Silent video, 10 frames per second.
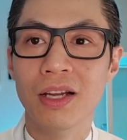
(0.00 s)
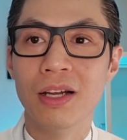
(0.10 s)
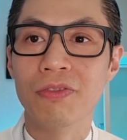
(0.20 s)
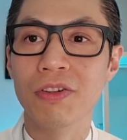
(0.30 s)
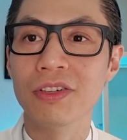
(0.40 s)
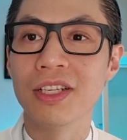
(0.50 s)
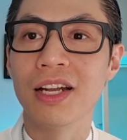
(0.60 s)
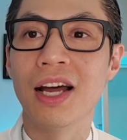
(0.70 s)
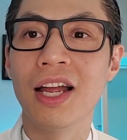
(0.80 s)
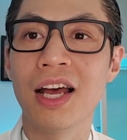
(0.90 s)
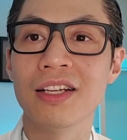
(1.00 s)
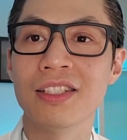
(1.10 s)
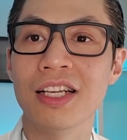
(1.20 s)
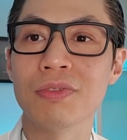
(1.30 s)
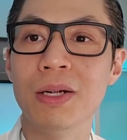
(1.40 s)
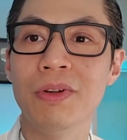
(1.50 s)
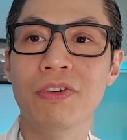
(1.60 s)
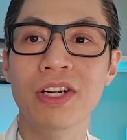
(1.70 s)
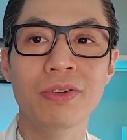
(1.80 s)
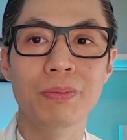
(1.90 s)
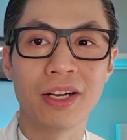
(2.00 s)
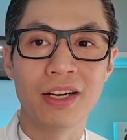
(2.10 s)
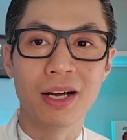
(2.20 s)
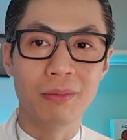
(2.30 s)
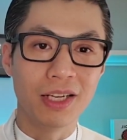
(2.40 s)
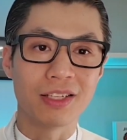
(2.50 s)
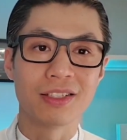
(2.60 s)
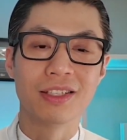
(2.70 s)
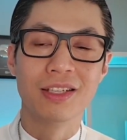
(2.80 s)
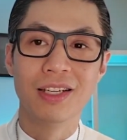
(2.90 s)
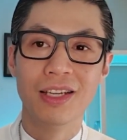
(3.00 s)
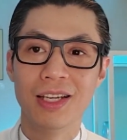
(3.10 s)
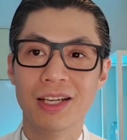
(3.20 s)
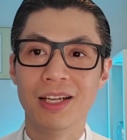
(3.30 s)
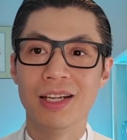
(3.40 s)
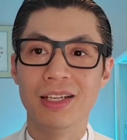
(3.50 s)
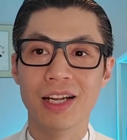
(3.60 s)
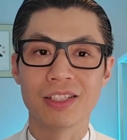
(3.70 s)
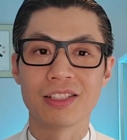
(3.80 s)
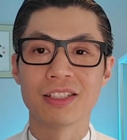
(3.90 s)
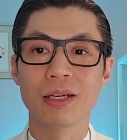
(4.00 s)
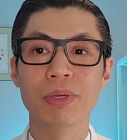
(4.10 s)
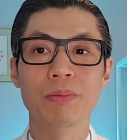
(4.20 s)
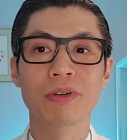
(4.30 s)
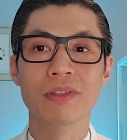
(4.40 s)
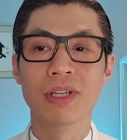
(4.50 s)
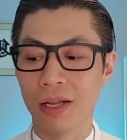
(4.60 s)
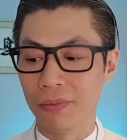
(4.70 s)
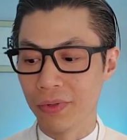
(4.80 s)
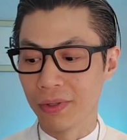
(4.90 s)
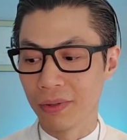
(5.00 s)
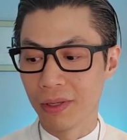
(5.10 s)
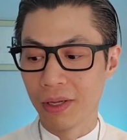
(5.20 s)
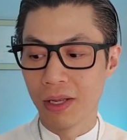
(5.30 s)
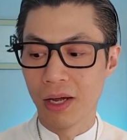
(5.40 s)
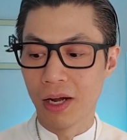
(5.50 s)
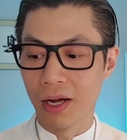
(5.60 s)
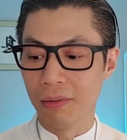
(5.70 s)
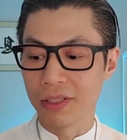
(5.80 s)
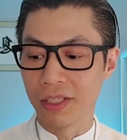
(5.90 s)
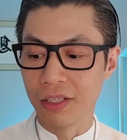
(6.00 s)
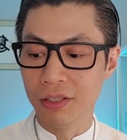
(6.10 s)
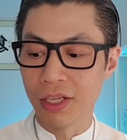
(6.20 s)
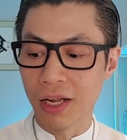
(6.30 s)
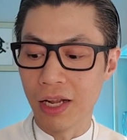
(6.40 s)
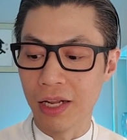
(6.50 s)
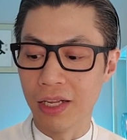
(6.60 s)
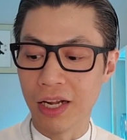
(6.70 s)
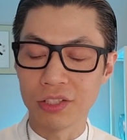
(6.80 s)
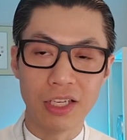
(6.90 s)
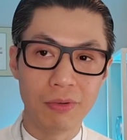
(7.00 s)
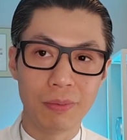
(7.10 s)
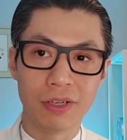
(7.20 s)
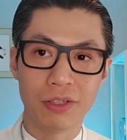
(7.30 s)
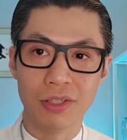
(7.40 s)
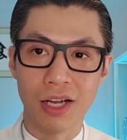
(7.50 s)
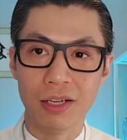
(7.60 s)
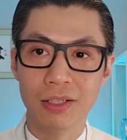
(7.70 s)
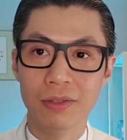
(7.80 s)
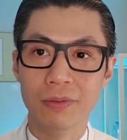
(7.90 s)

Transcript: Flo said, I had a sense right before you even pick it up. Yes. Yes, some people do that. Some can do that. And then actually everybody can do that.